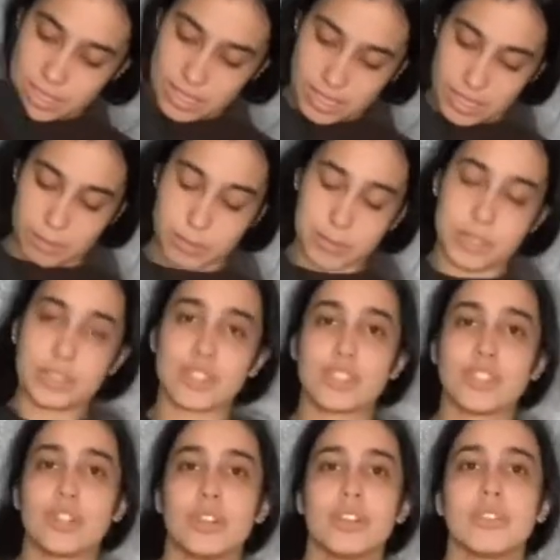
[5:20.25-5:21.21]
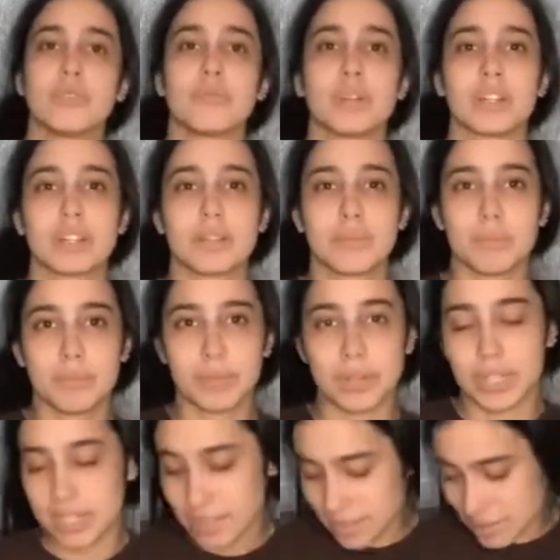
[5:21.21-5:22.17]
and I'm gonna show you what it
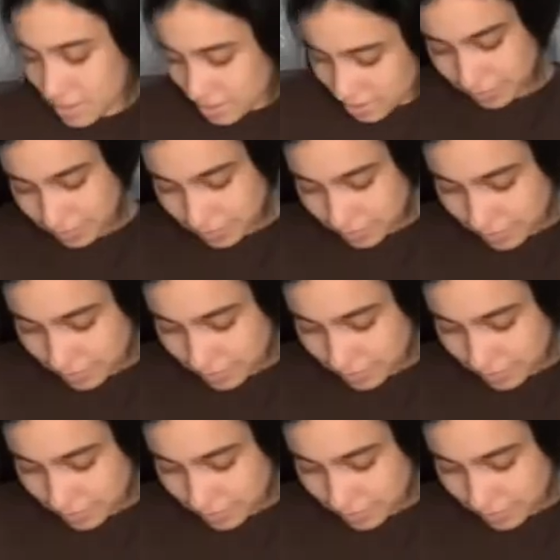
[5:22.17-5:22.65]
brings.